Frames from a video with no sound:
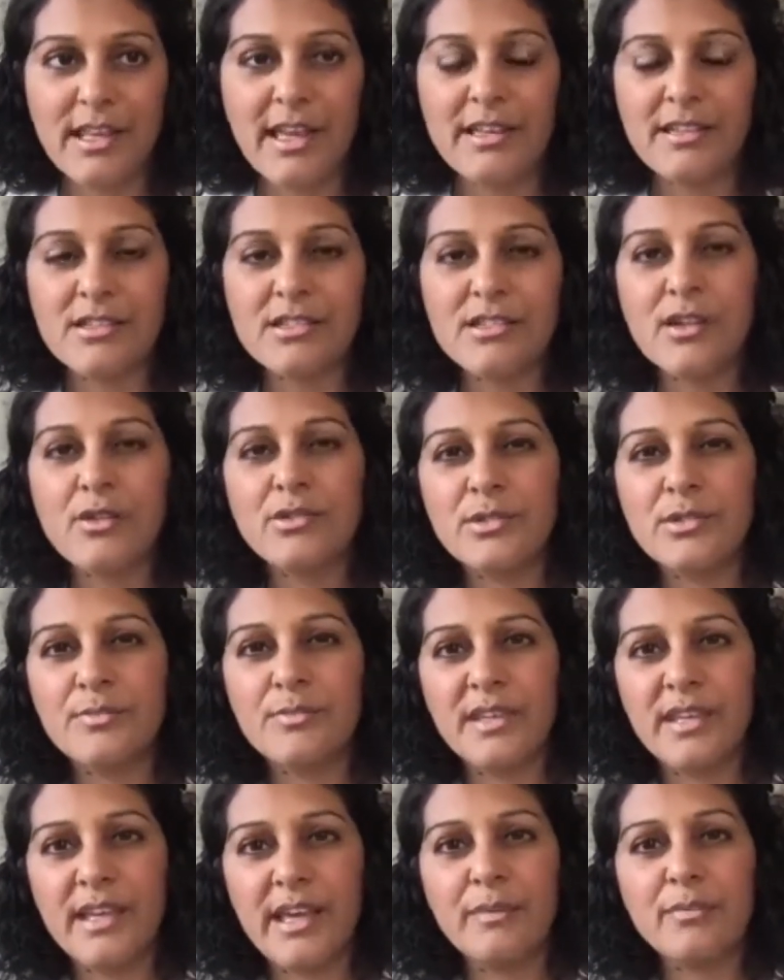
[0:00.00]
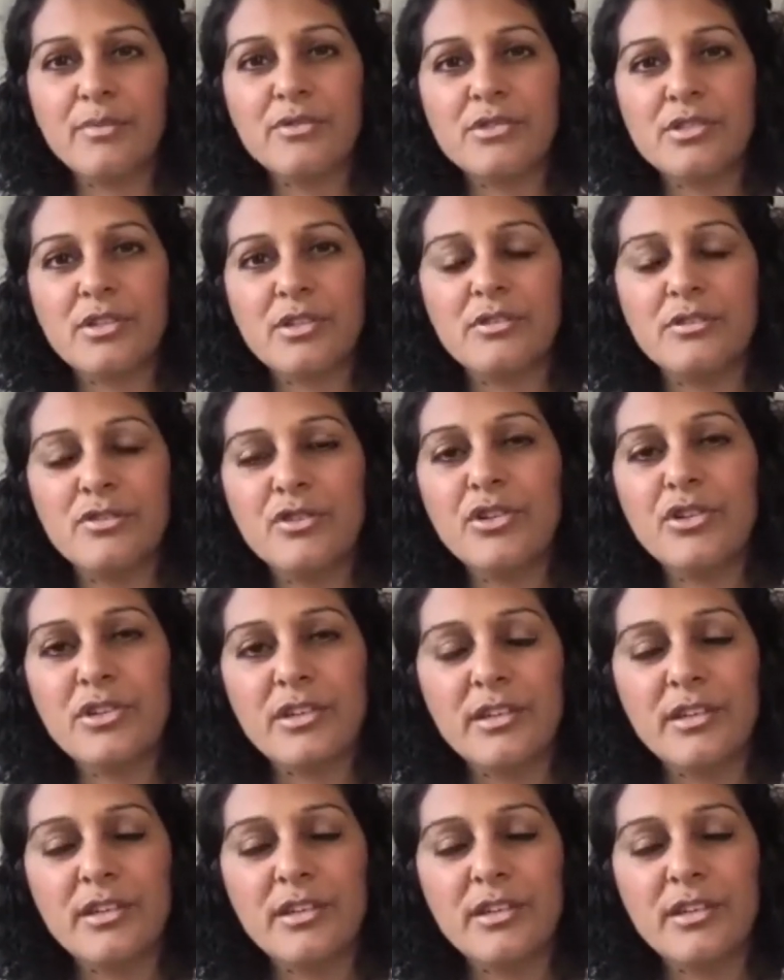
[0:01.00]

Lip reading: And so to be able to look